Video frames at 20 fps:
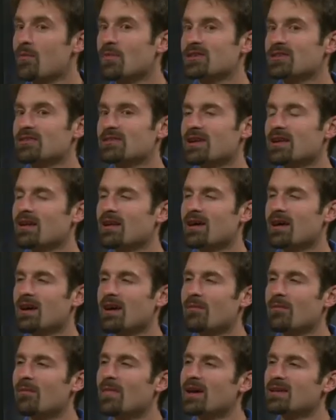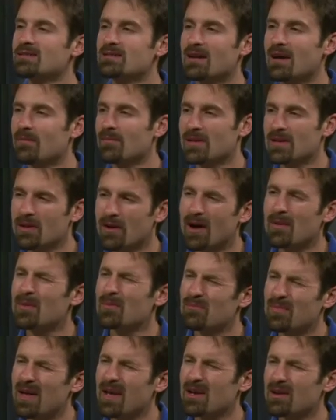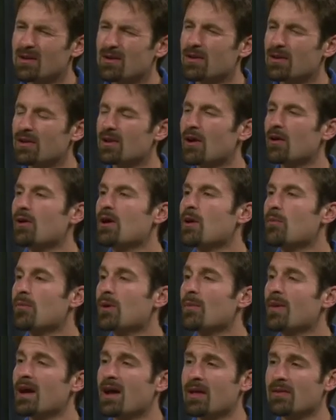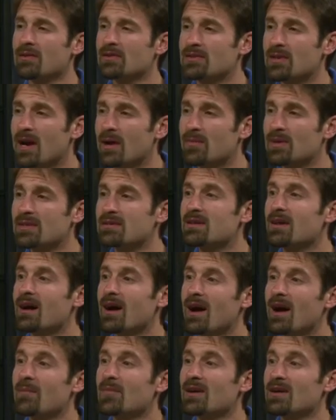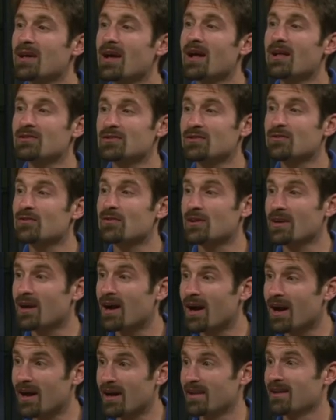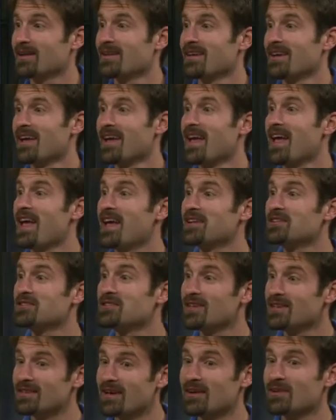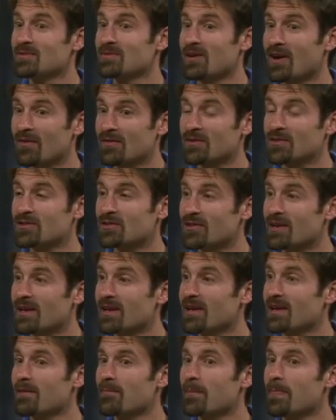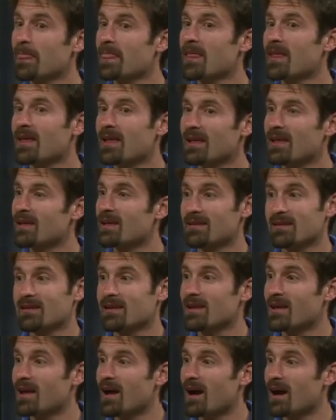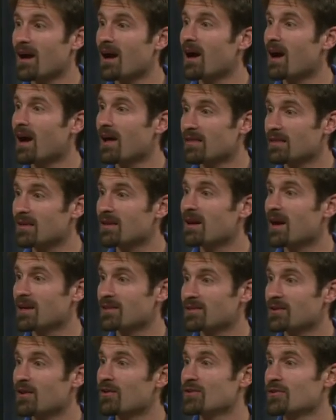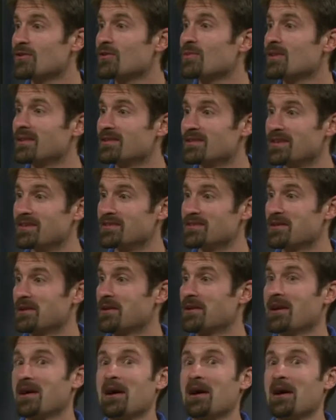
But she said, my, you know, I'm a banker, you know, right. but my other job is I'm a counselor for God. And she tells me off the street, I think God's calling you to be a teacher.